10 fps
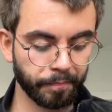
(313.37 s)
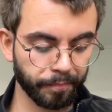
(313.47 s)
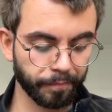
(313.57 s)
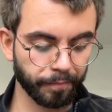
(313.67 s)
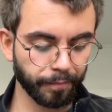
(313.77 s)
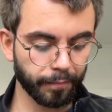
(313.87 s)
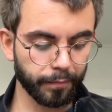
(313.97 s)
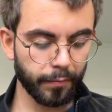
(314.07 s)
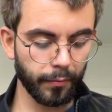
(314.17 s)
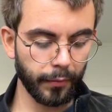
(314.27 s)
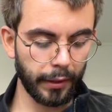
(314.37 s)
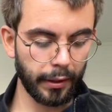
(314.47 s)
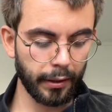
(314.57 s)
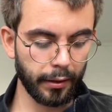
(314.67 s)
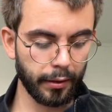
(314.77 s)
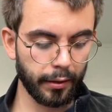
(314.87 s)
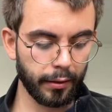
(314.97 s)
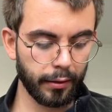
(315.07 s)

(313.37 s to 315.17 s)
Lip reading: Nothing is said.